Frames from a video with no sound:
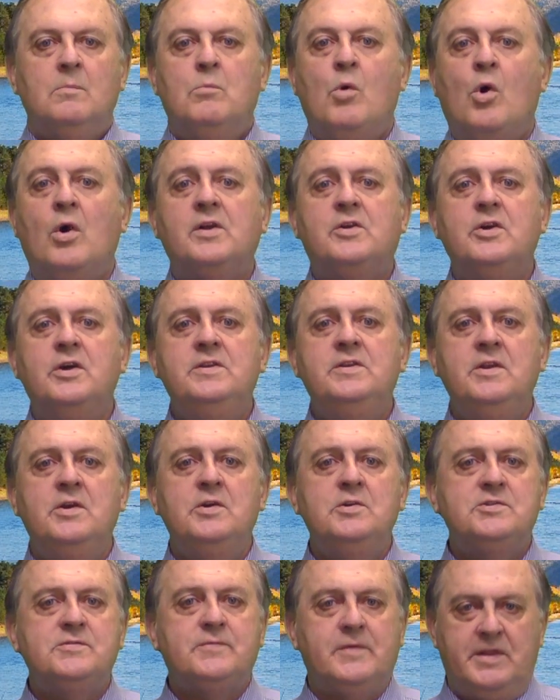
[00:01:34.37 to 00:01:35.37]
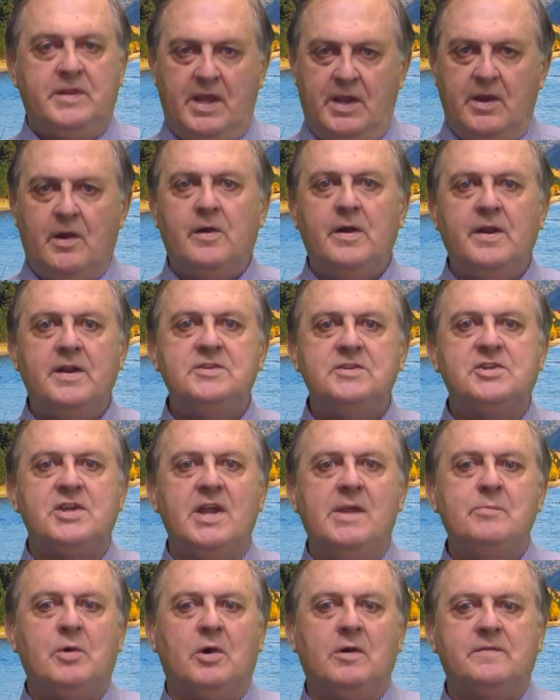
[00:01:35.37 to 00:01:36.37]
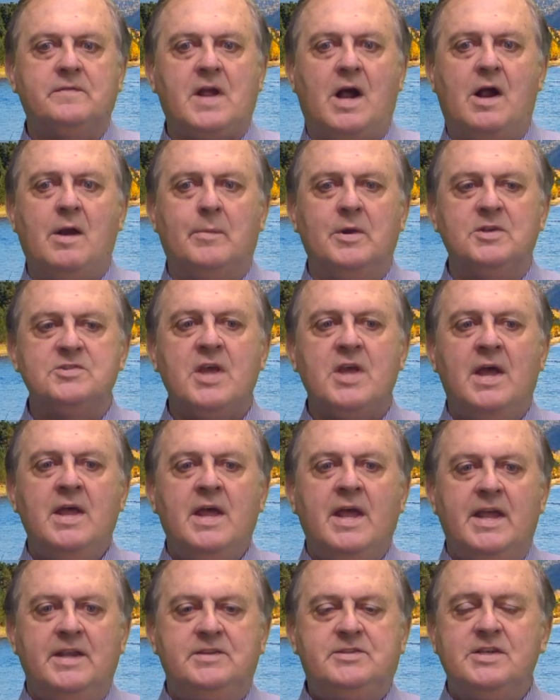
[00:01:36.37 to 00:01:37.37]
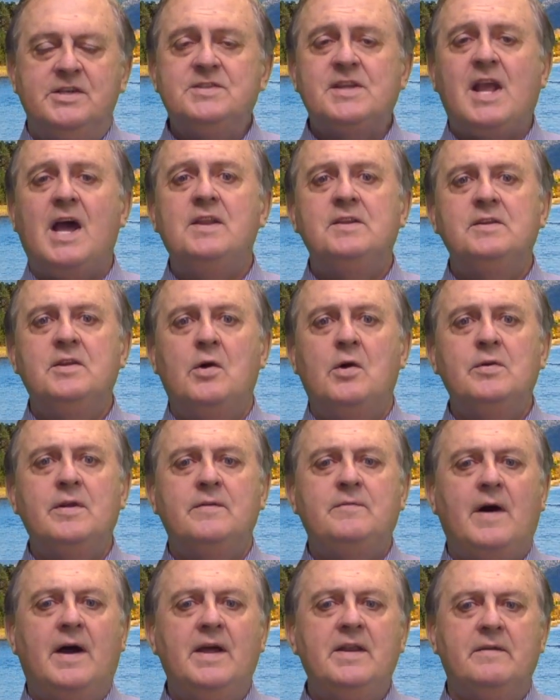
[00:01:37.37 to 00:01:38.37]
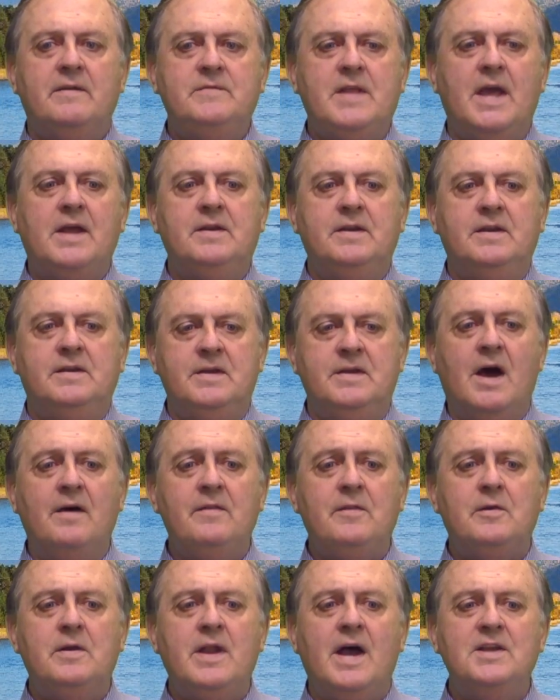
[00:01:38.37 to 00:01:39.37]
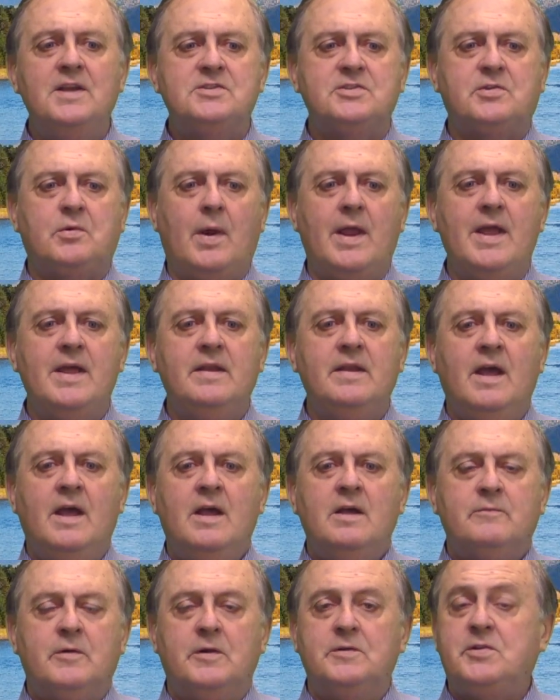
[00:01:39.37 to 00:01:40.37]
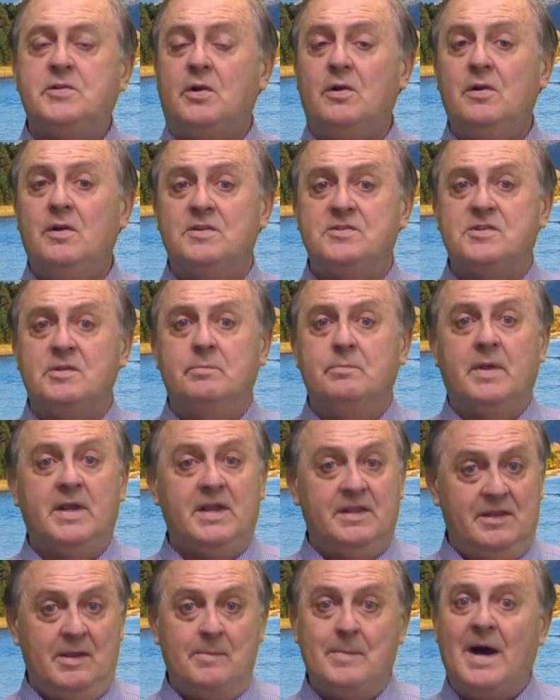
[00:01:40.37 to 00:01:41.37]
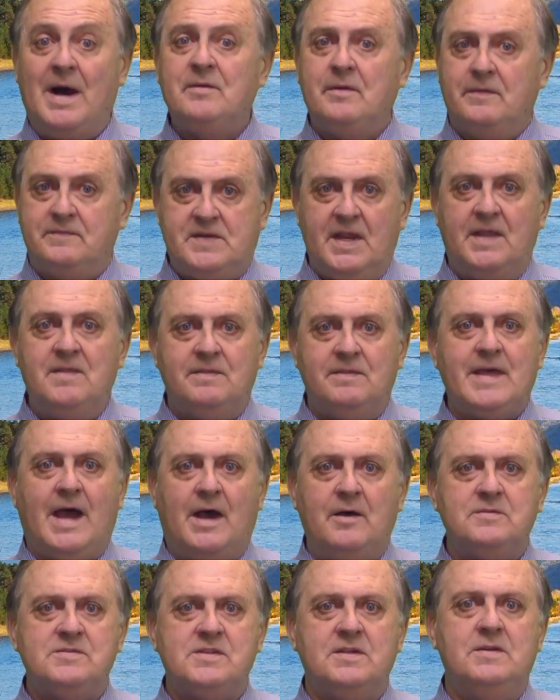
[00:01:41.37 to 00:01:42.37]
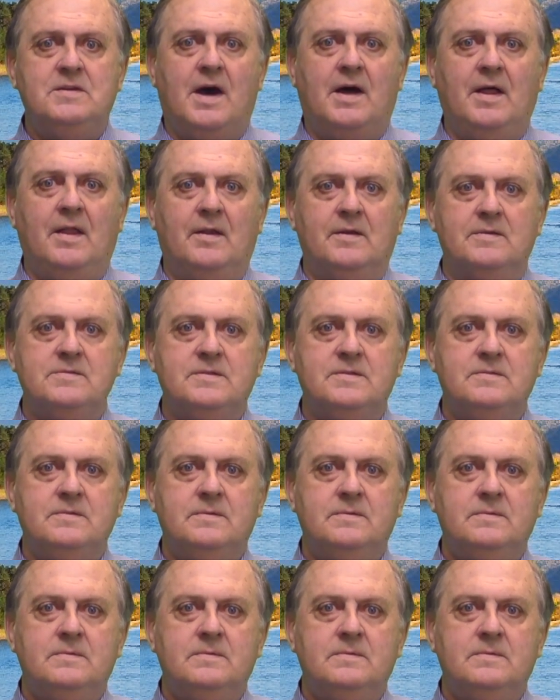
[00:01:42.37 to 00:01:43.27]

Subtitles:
More good news for the area Chamber of Commerce. It just got notified of yet another nice grant for tourism in the amount of $10,000.